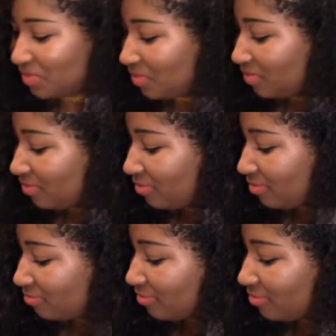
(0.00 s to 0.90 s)

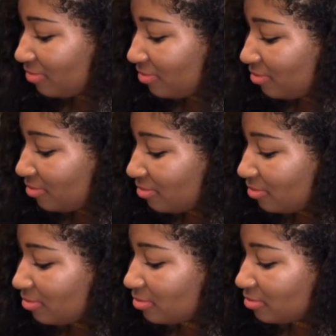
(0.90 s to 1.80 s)

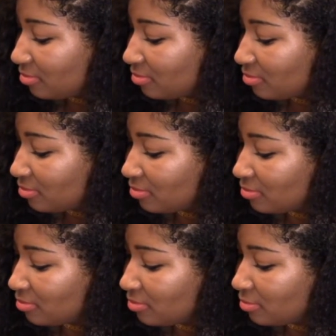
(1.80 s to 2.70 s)

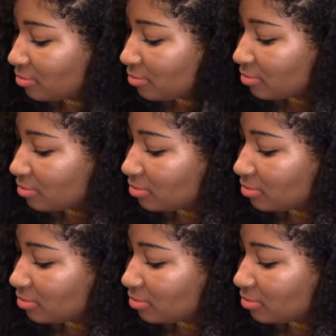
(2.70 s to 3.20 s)
Nothing is said.